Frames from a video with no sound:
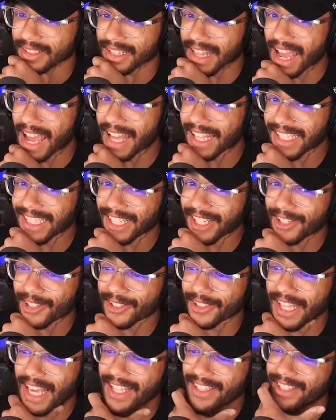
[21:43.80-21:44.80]
That
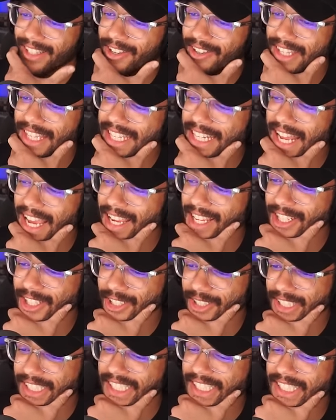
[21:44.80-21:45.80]
yo, that's Loki
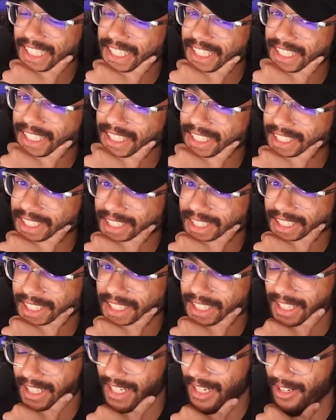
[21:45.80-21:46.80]
dangerous.
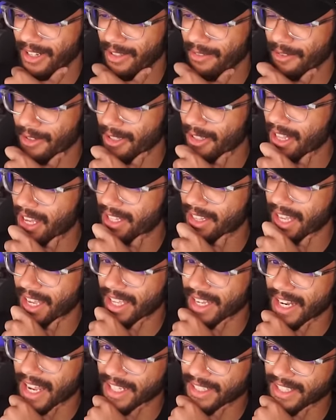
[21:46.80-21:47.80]
It don't even look like they
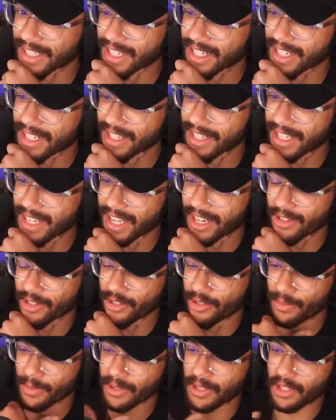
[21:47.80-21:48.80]
connected to anything. I know
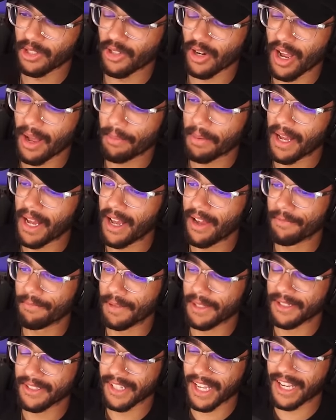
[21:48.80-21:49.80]
you're supposed to drop off,
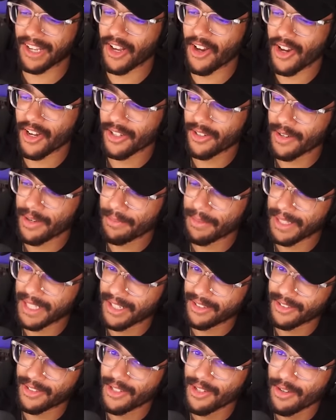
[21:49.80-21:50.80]
but there's like concrete
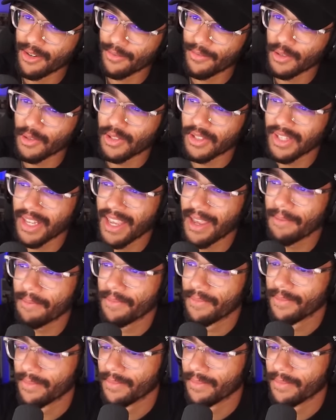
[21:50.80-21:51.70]
below too. If you slip.